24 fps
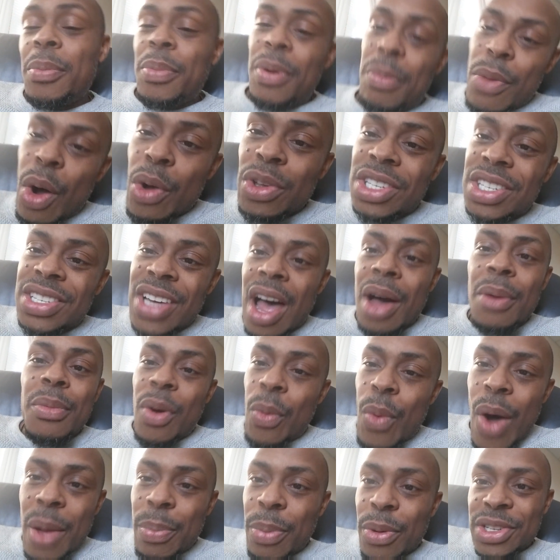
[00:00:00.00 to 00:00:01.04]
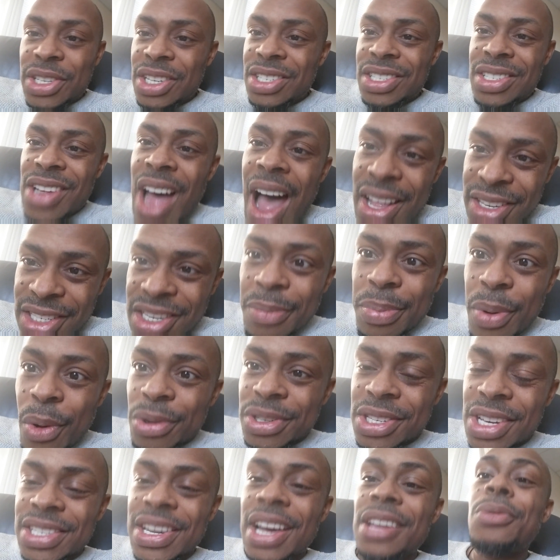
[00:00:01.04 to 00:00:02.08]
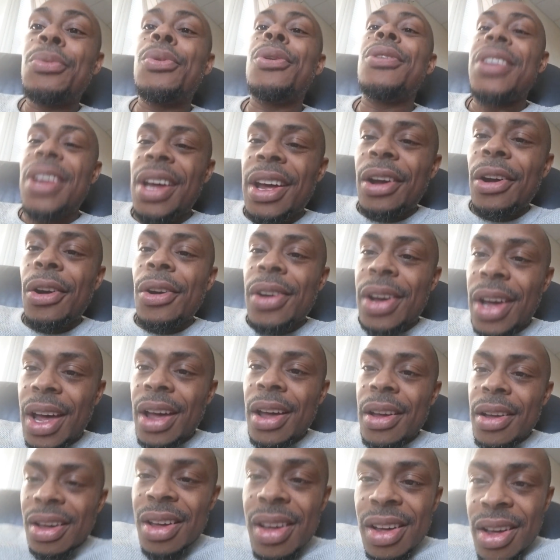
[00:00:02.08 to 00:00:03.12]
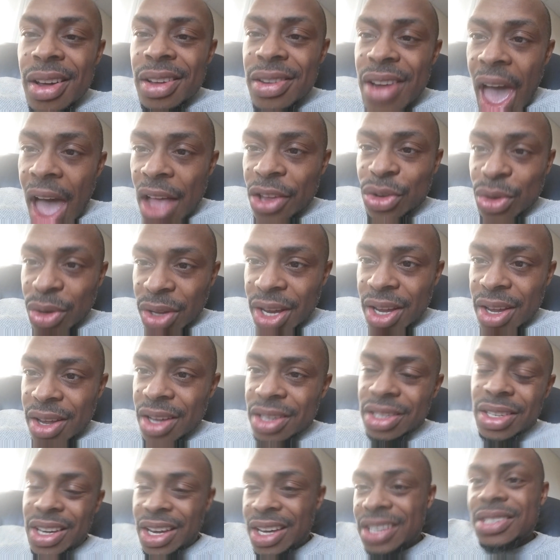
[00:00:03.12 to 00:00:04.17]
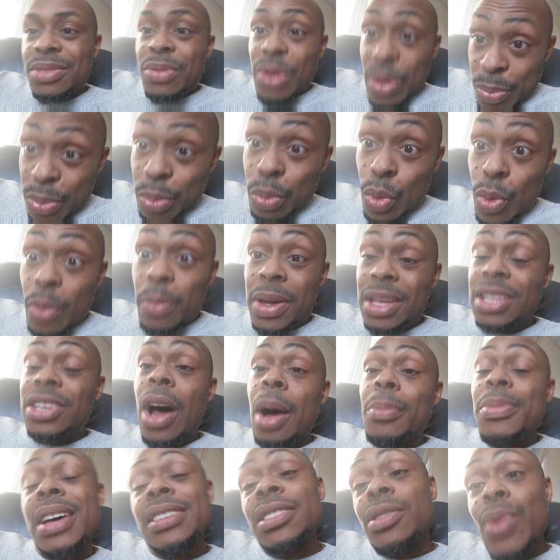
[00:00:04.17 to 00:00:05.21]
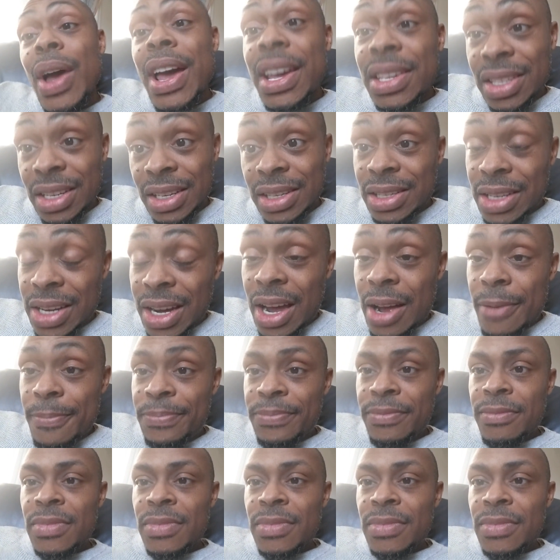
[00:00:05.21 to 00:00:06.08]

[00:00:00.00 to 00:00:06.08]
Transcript: But most of the time, a white person is not supposed to say the word nigger, okay? Naturally, because will be dubbed as a racist, okay?